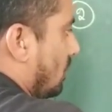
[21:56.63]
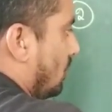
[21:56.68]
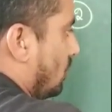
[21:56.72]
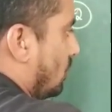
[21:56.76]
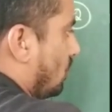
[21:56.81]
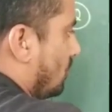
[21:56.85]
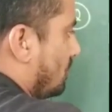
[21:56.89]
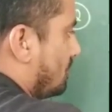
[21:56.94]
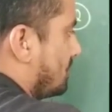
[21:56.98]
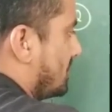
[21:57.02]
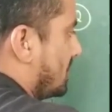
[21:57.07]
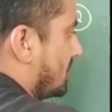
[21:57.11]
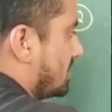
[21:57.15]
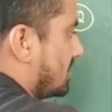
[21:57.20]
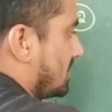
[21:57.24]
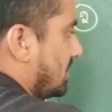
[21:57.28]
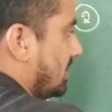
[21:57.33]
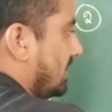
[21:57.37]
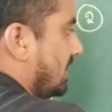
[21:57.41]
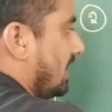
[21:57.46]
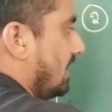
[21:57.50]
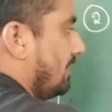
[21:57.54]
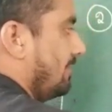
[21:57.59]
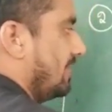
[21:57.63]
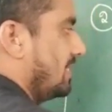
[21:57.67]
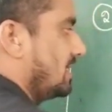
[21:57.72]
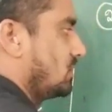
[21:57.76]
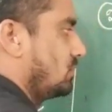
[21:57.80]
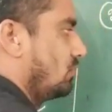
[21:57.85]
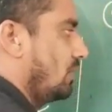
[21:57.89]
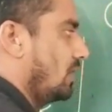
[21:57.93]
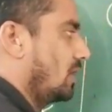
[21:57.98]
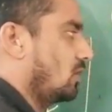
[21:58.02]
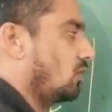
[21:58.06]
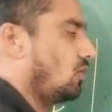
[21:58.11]
Group 16
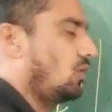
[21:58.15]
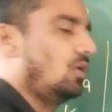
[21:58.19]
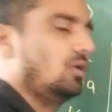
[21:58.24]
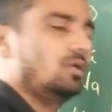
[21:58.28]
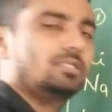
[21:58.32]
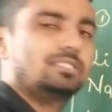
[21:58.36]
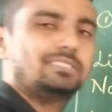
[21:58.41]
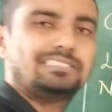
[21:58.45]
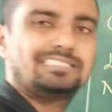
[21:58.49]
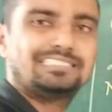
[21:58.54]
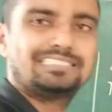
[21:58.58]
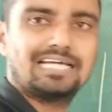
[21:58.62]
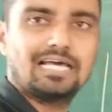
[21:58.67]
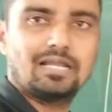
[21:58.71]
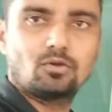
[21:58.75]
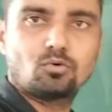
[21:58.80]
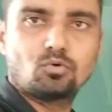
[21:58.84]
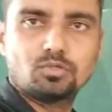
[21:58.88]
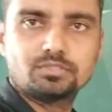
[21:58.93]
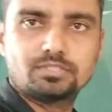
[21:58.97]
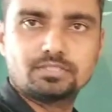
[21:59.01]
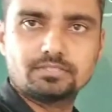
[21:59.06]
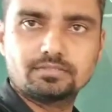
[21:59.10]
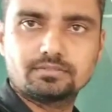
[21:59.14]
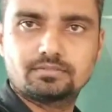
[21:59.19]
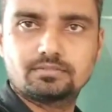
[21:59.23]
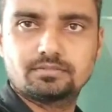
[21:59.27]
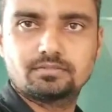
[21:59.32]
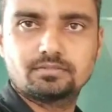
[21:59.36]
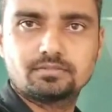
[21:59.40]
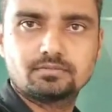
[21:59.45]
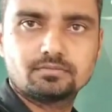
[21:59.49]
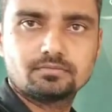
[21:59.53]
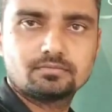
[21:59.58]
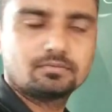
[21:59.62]
elements we are called chalcogens.
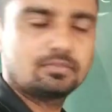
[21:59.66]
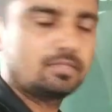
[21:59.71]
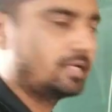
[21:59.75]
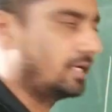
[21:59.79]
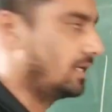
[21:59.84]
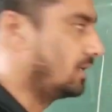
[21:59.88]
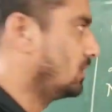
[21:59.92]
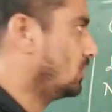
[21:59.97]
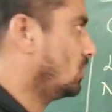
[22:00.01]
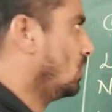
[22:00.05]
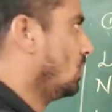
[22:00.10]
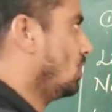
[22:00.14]
Right.